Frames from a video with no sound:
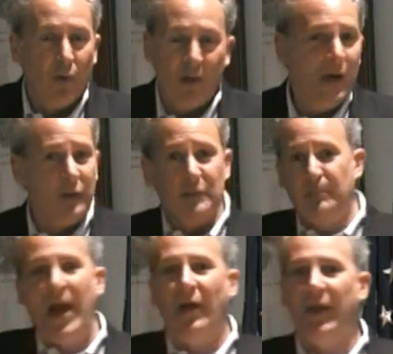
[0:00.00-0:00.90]
When he was
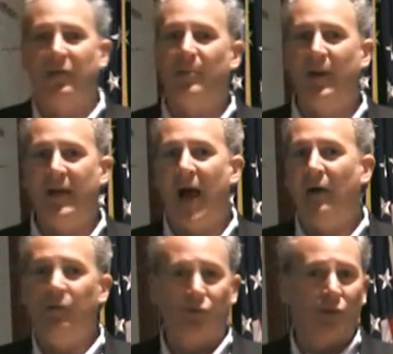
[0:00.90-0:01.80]
bailing everybody
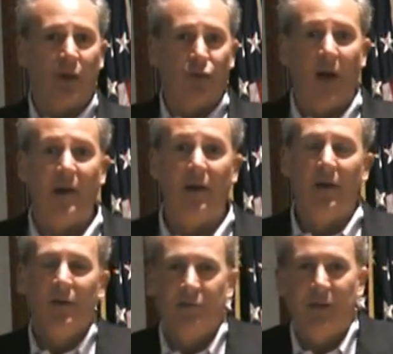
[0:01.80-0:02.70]
out and trying
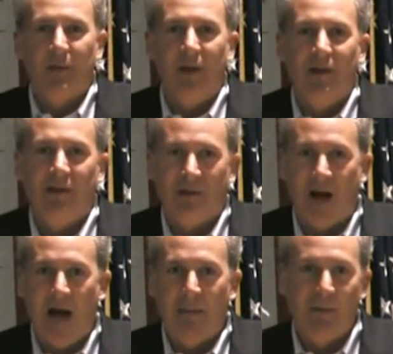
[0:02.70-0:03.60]
to stimulate the
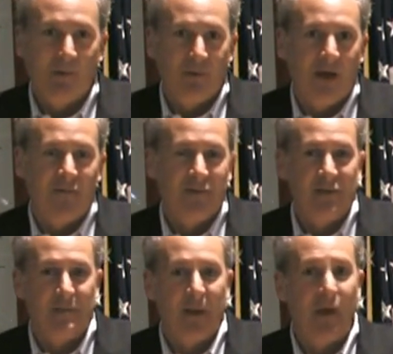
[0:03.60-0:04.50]
economy with
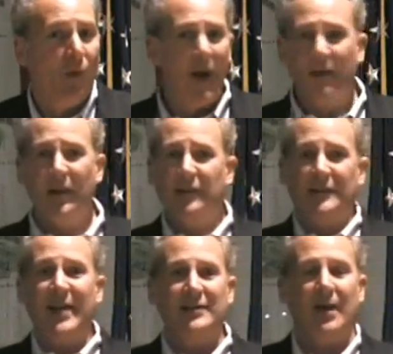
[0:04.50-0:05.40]
deficit spending, why didn't they
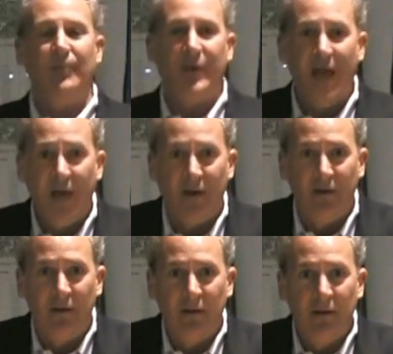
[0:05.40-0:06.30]
say something then?
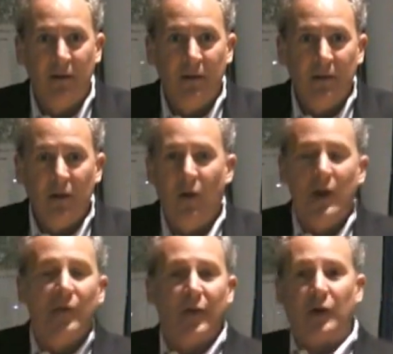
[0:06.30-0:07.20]
You
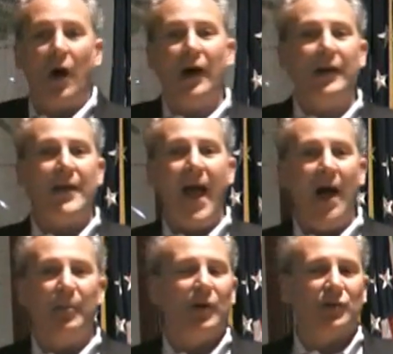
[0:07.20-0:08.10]
know, they're talking
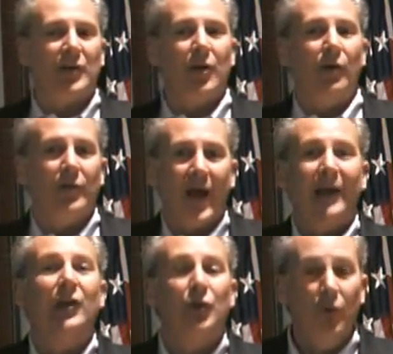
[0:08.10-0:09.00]
now because they know they're
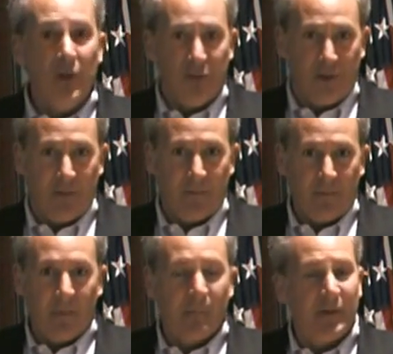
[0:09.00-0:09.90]
not going to do anything.
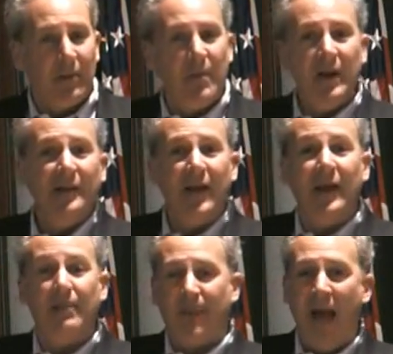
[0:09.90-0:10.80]
But the minute
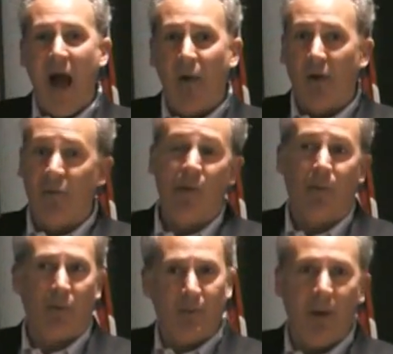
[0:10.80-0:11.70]
they get power,
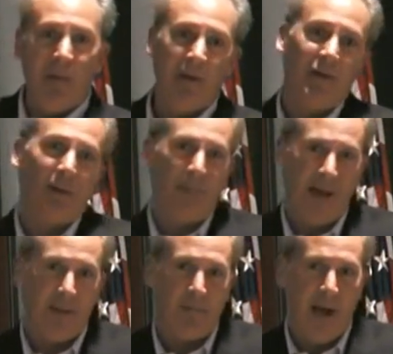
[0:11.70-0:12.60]
if the Republicans get
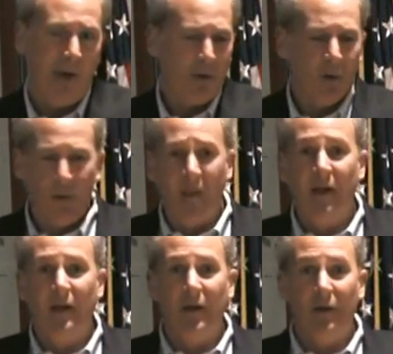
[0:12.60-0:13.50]
back in power, what are
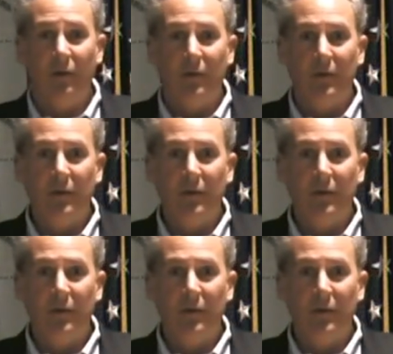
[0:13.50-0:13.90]
they going to do?